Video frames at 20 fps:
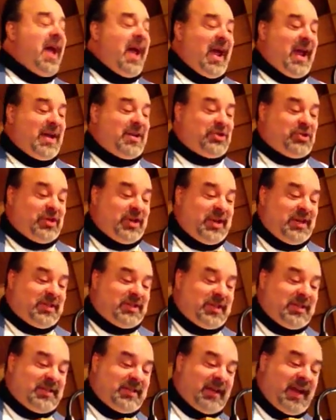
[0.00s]
and
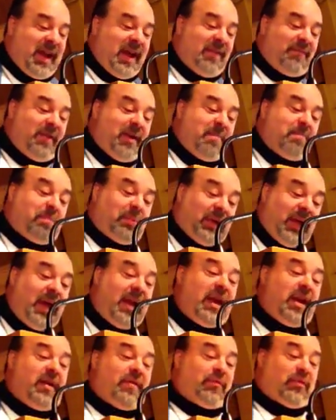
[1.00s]
Jesus gave him plenty